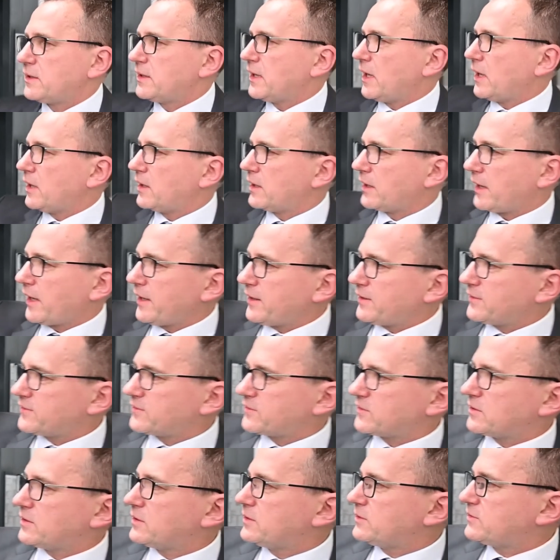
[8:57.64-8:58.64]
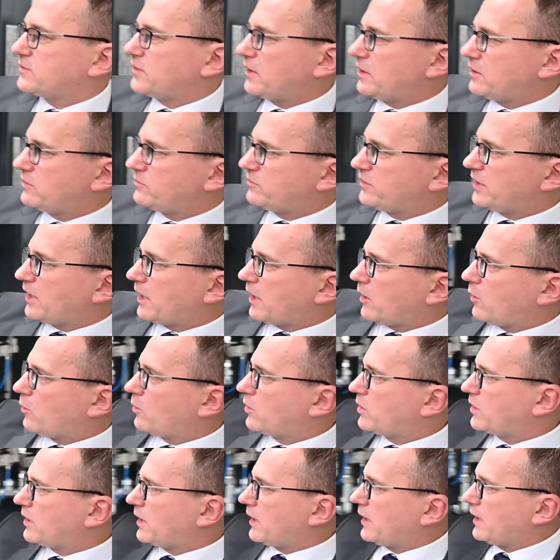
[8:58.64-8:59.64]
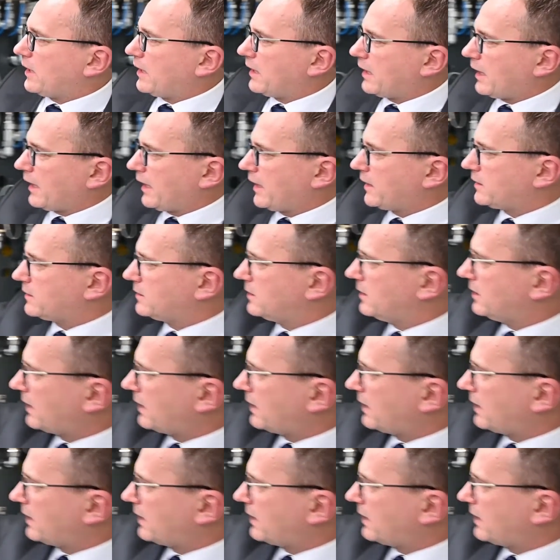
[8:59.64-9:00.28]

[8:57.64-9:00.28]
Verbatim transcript: very easily here around this